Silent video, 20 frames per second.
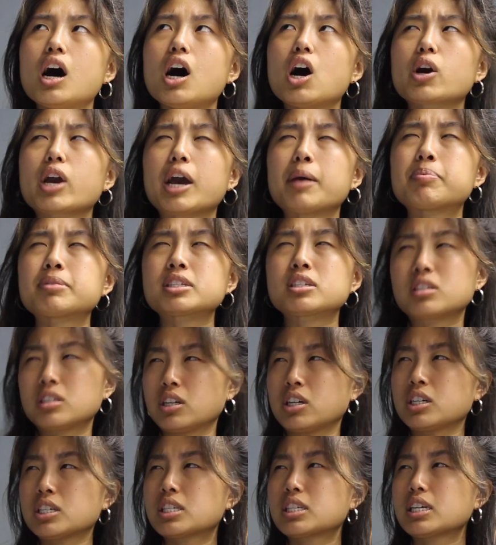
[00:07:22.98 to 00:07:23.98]
Okay, but
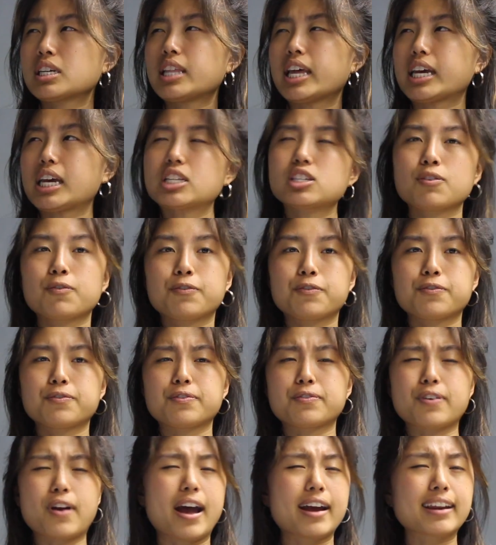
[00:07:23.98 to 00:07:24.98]
seriously, like, it's a
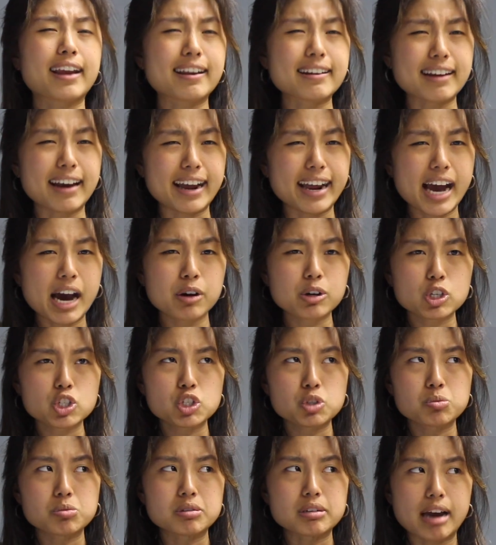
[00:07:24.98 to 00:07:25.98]
Friday night. How could
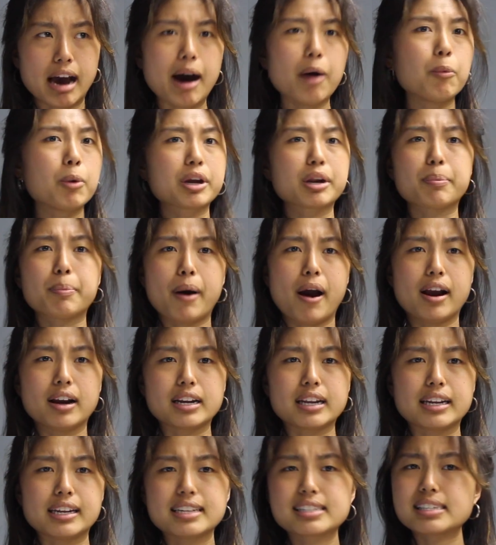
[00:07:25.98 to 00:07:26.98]
you not want to
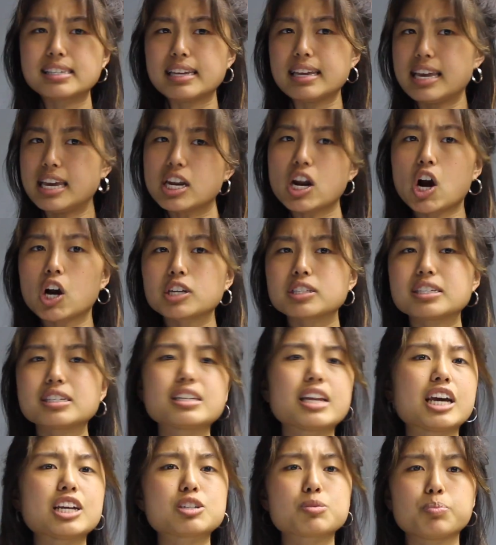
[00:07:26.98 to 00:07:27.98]
party? It's in our
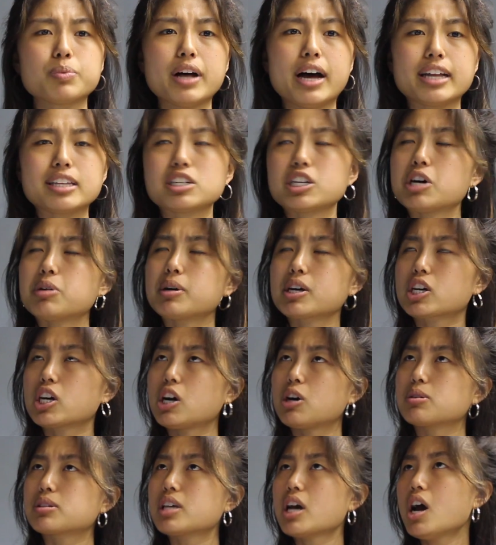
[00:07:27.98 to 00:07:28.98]
teenage blood. You know, it
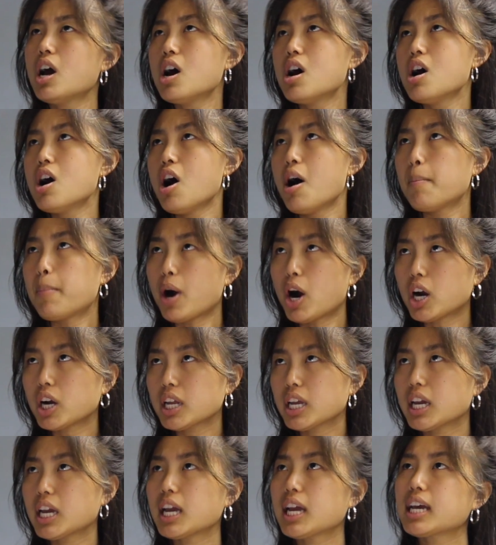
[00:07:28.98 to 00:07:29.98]
goes
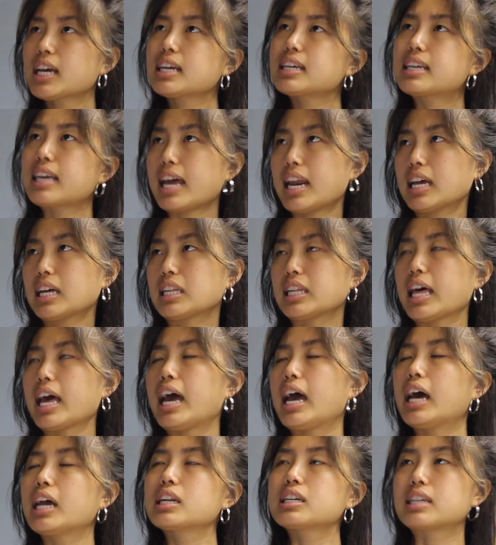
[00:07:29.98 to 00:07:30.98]
partying, getting
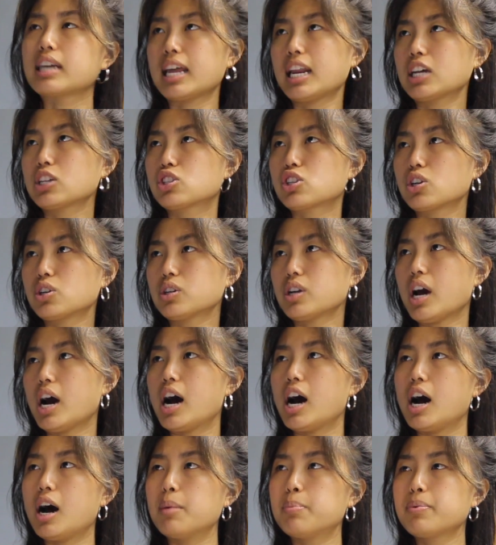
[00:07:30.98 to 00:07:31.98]
lit, getting turned
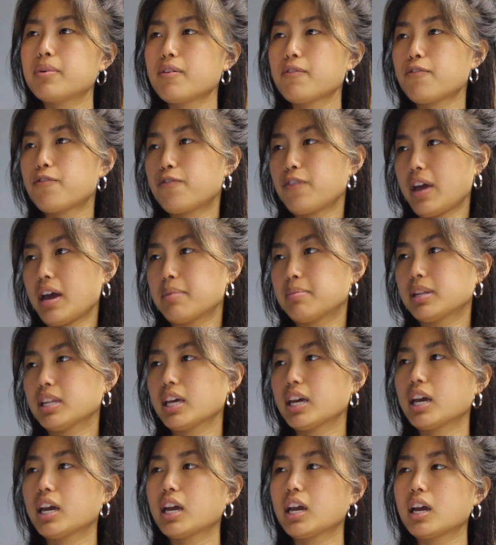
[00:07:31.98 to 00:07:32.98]
up,
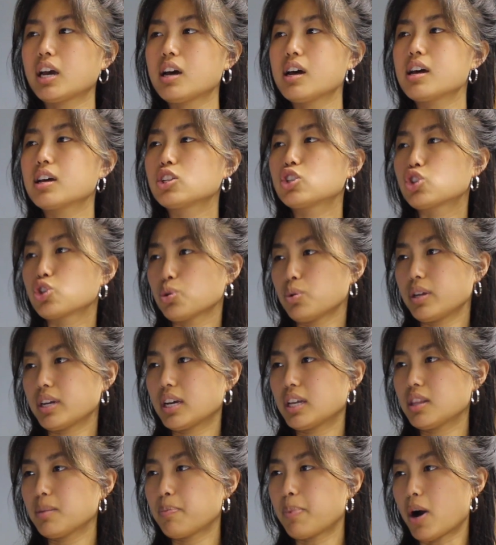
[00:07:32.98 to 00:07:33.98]
family, juuling
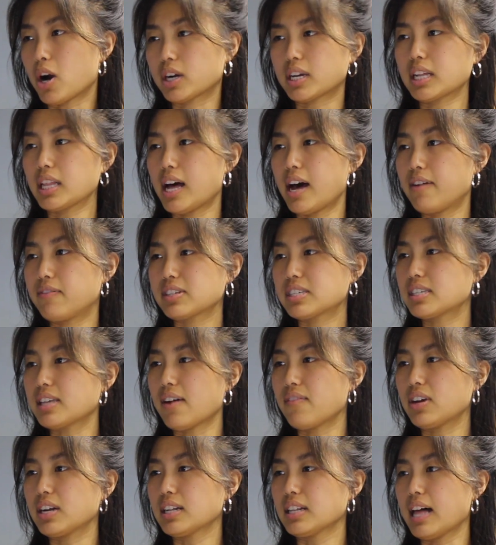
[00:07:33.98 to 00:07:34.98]
in the parking lot of a
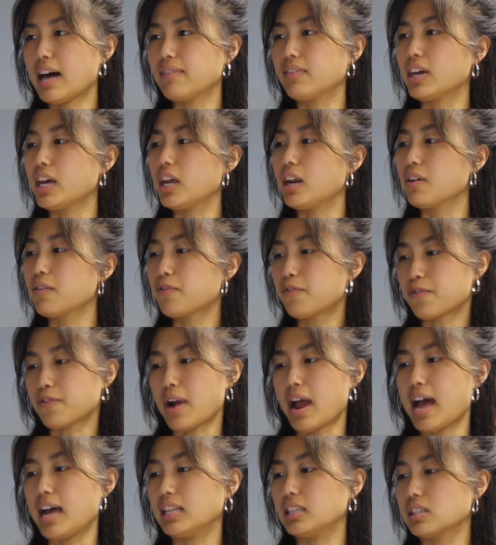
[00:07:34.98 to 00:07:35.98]
7-Eleven,
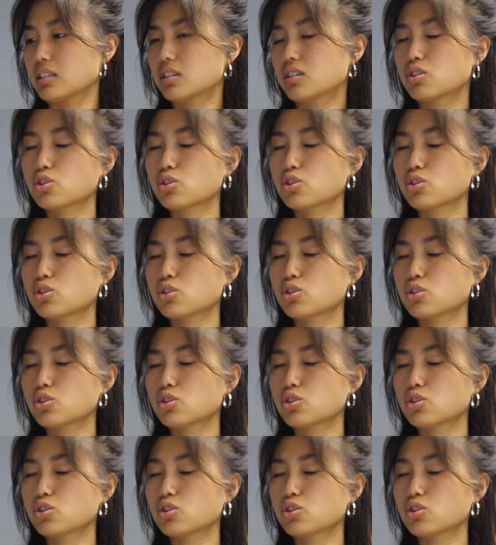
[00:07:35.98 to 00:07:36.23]
friends,